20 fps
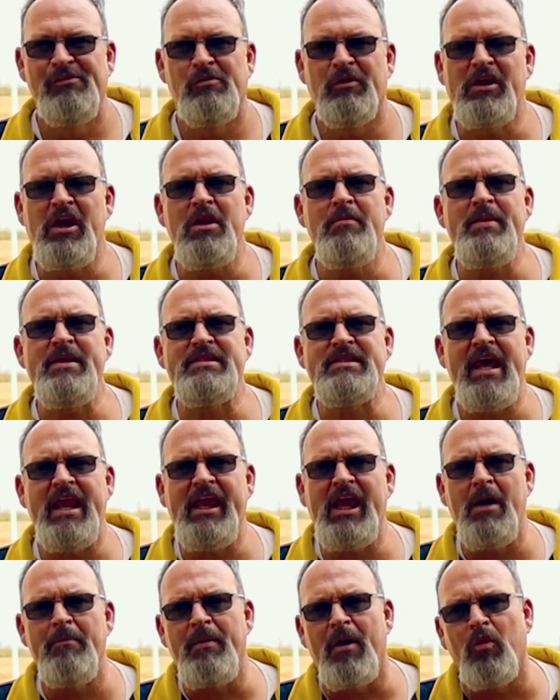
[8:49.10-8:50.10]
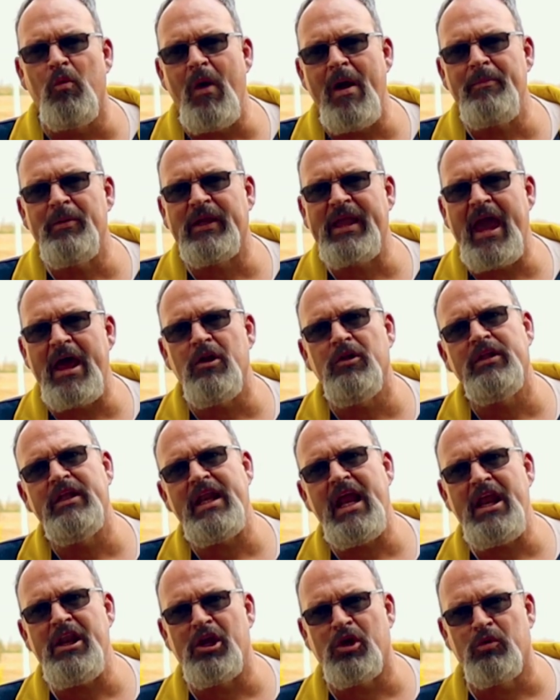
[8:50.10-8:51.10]
We're going to be setting up our Weber kettle
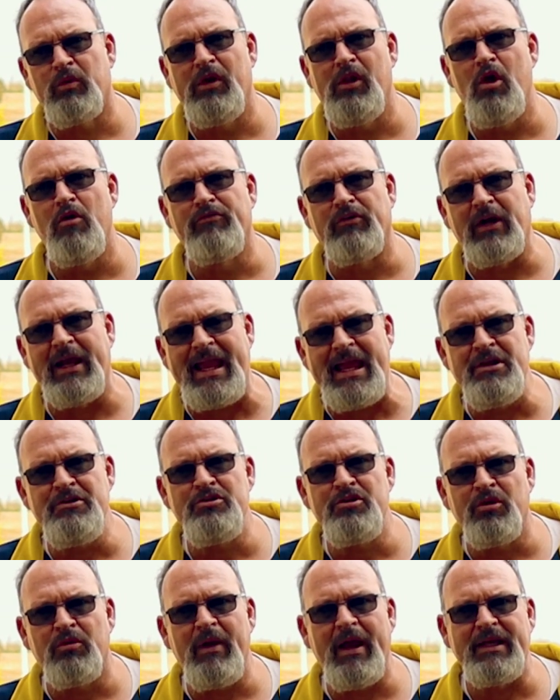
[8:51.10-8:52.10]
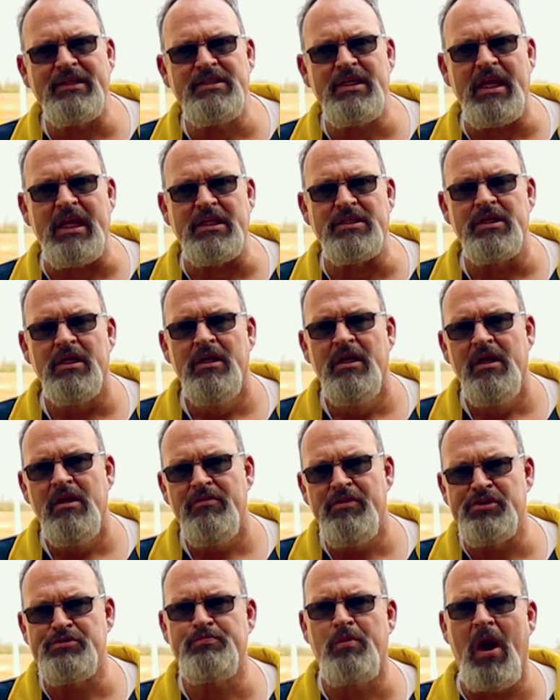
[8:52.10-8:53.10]
today to grill over indirect heat.
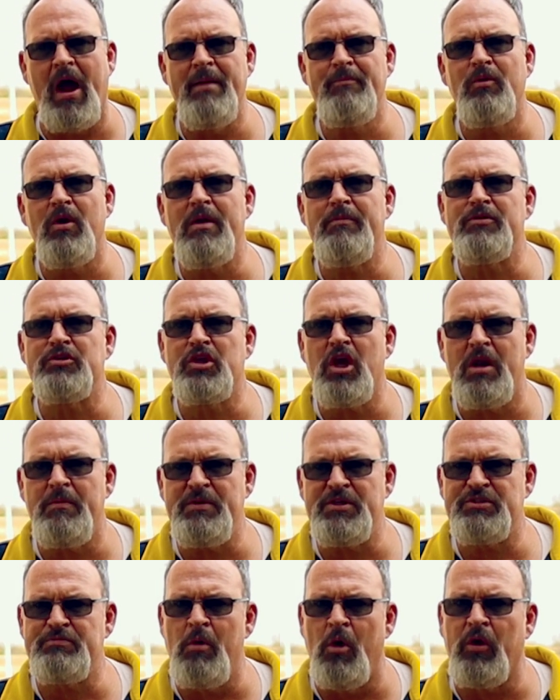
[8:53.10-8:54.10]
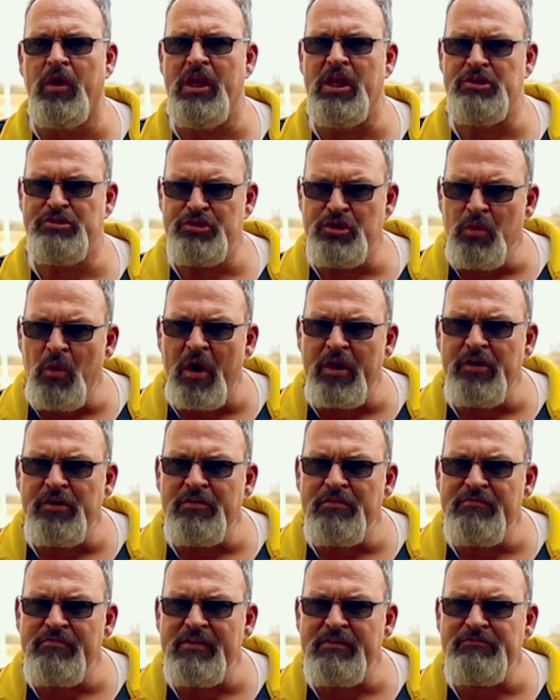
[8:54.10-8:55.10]
This prime rib is going to be smoking at
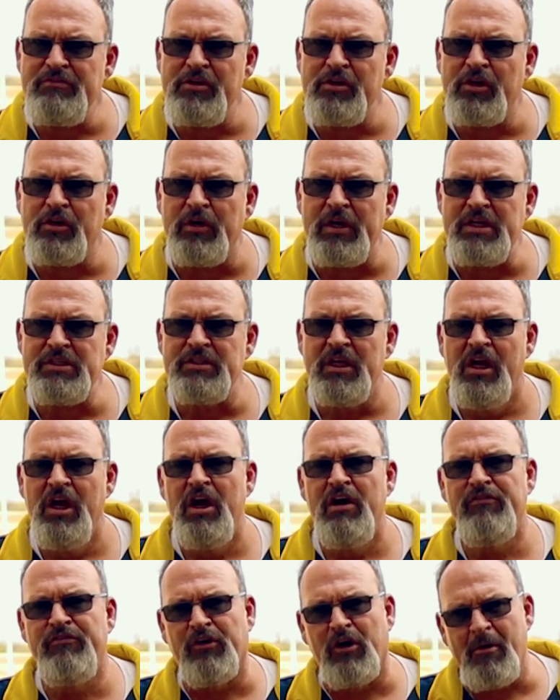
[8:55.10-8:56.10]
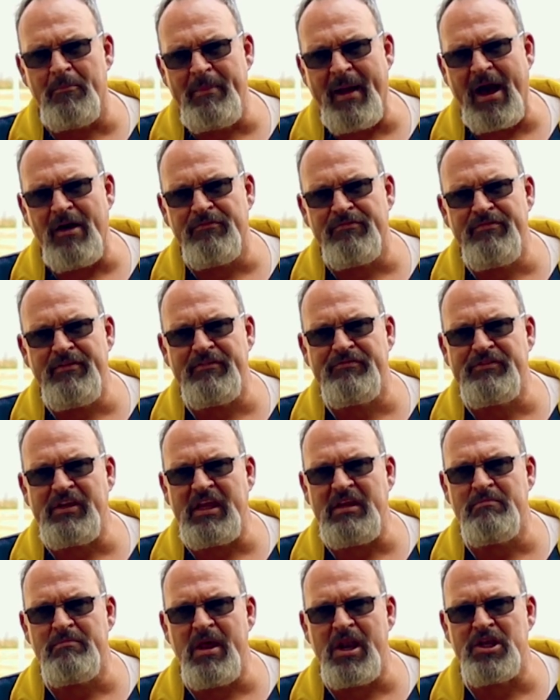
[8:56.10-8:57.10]
250 degrees for about
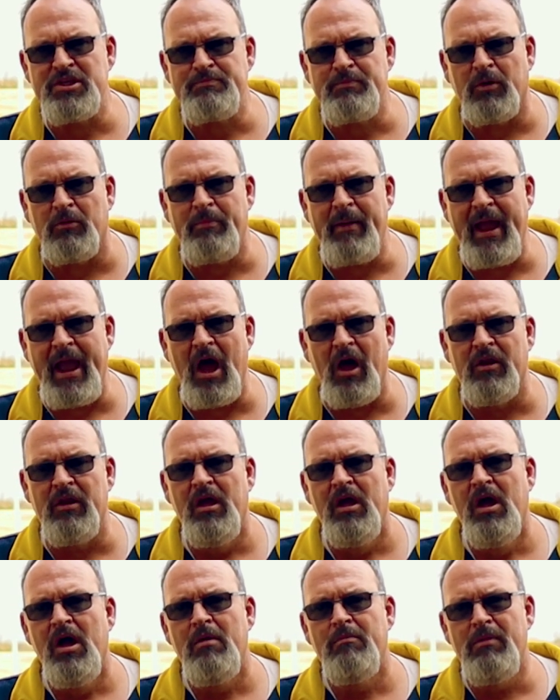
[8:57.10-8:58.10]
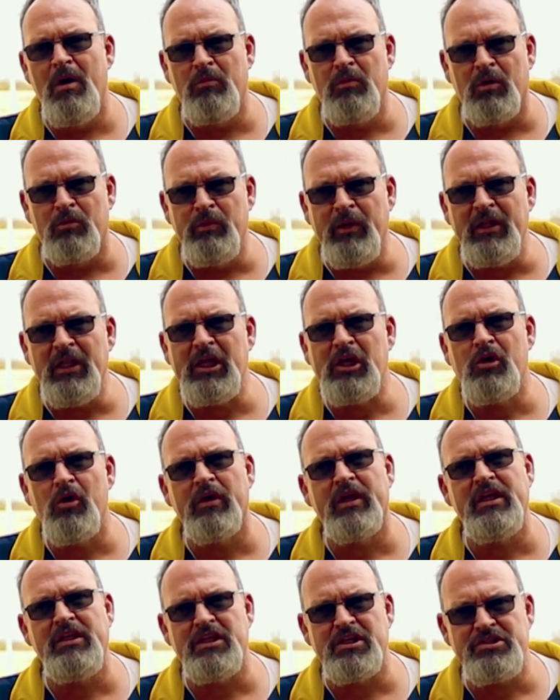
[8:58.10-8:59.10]
15 minutes per pound, but we're really
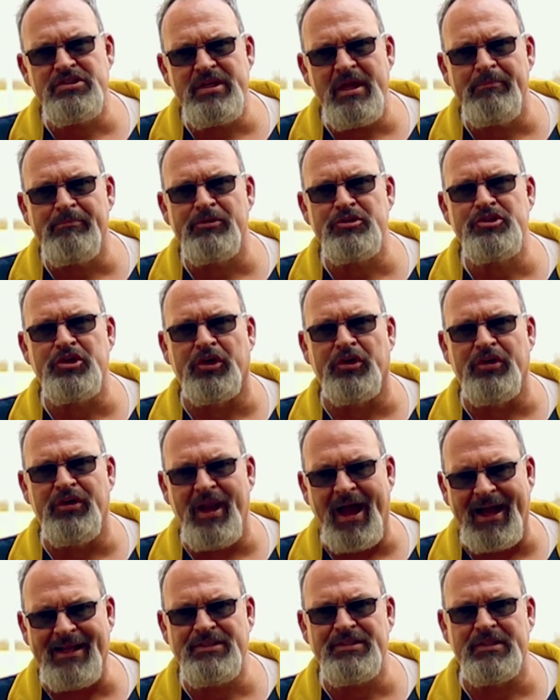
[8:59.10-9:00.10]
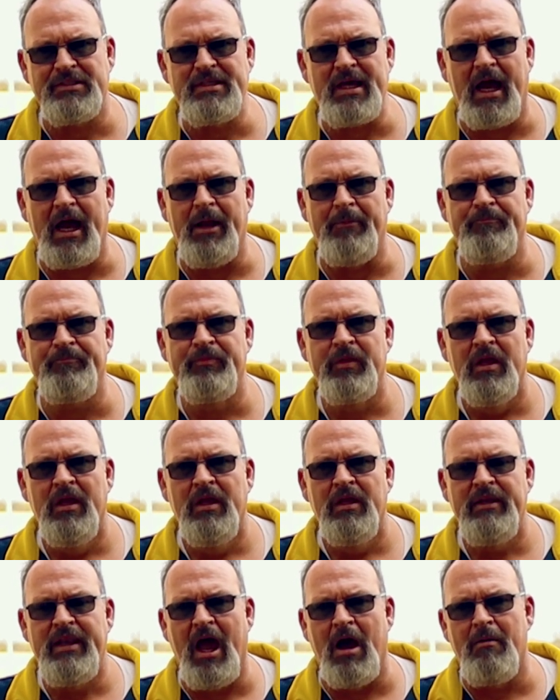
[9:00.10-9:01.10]
cooking to temperature, not to time.
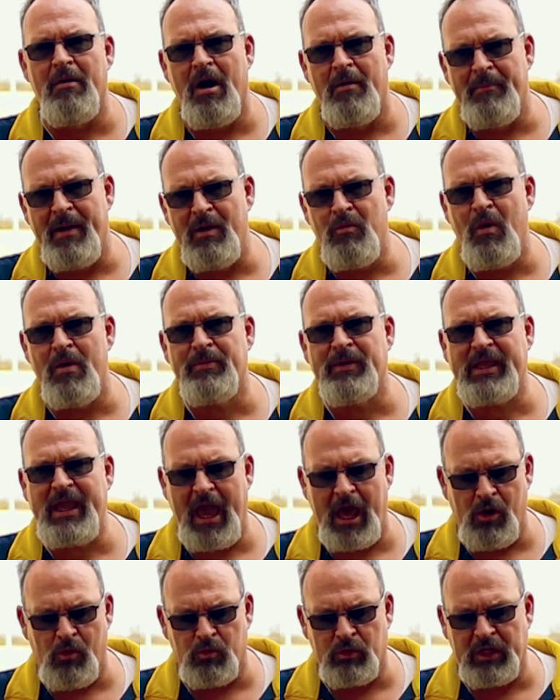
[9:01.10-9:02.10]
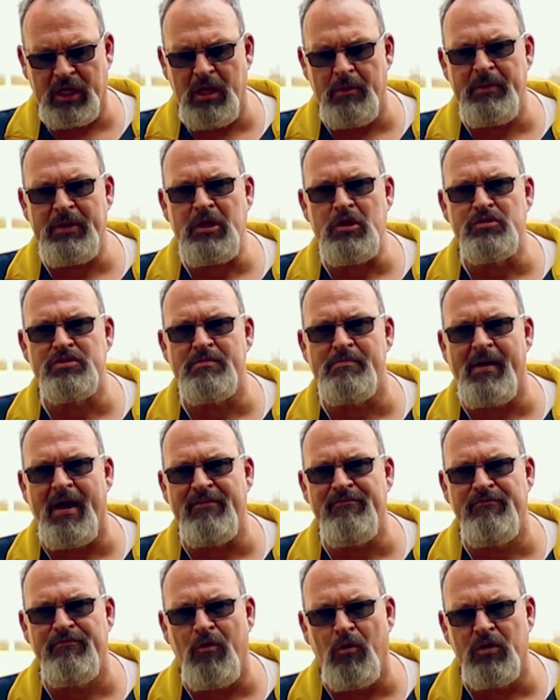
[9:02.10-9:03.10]
Now, on my Weber kettle, we're going to be using
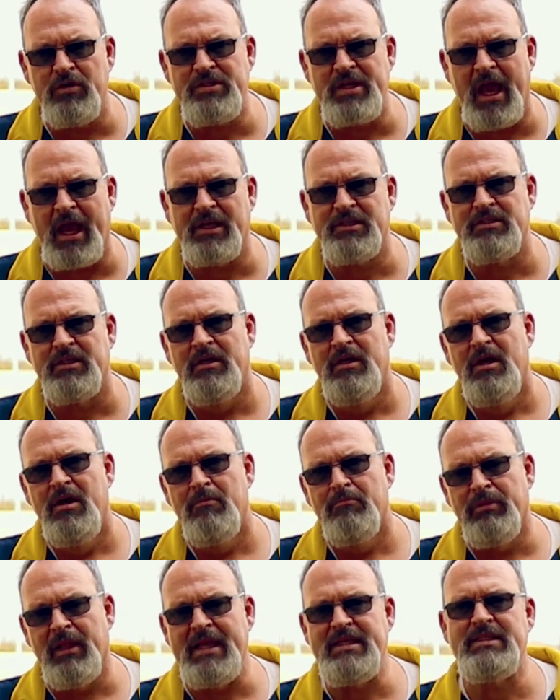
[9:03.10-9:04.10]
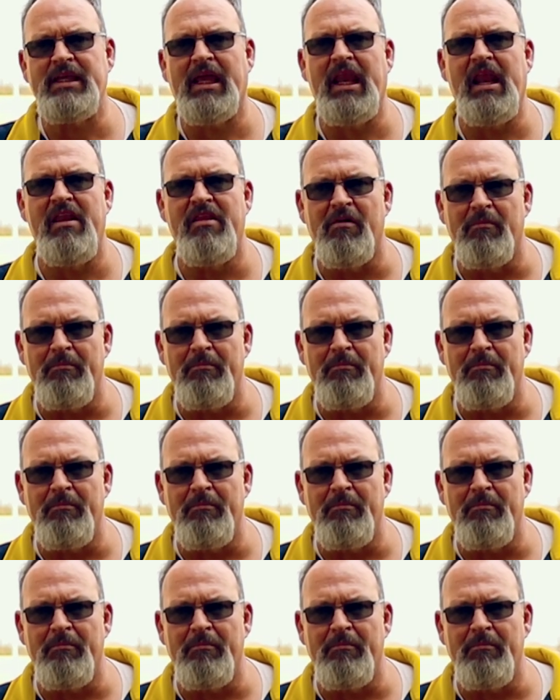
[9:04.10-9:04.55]
my Vortex, placing it in